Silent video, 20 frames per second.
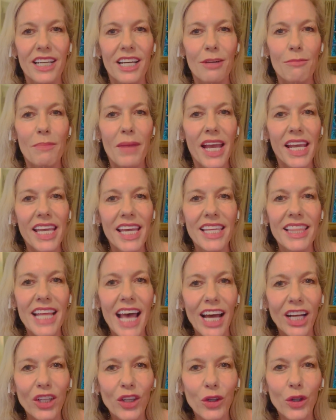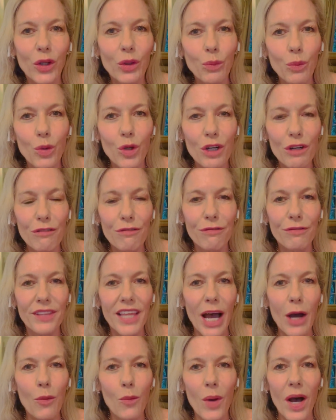making that good wolf,
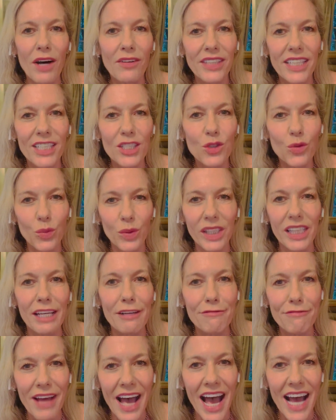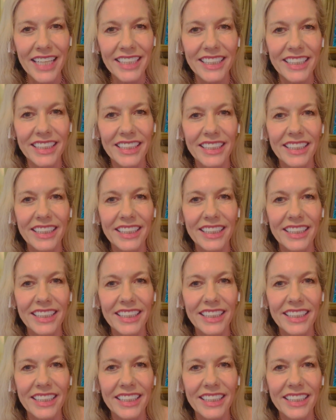that wellness really fat,